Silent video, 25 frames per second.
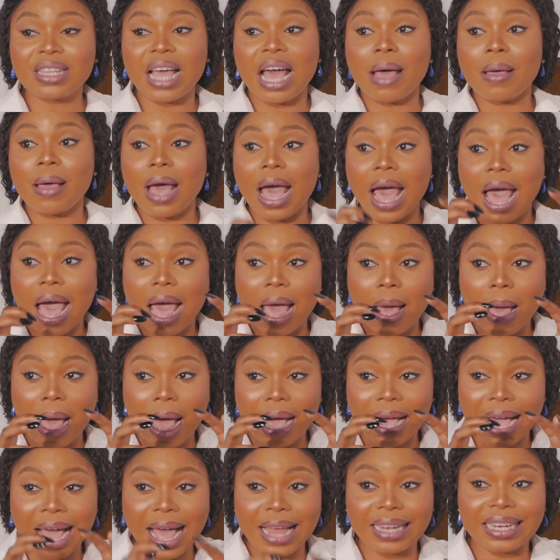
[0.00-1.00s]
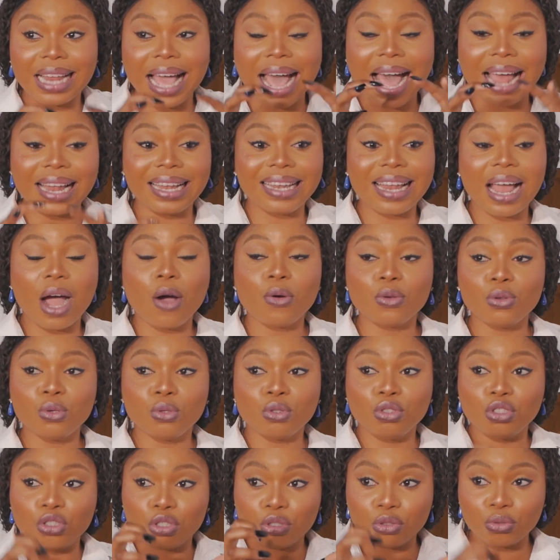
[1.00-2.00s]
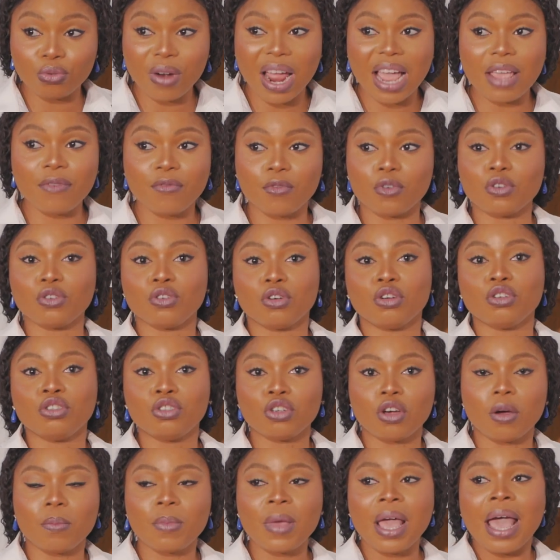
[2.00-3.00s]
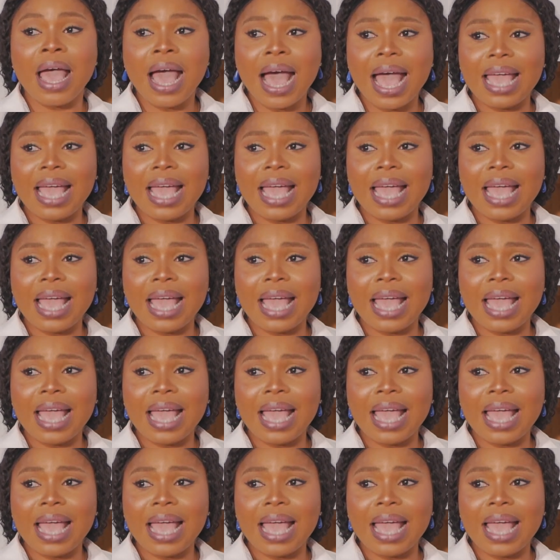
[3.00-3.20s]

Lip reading: that can allow you to thrive on your job.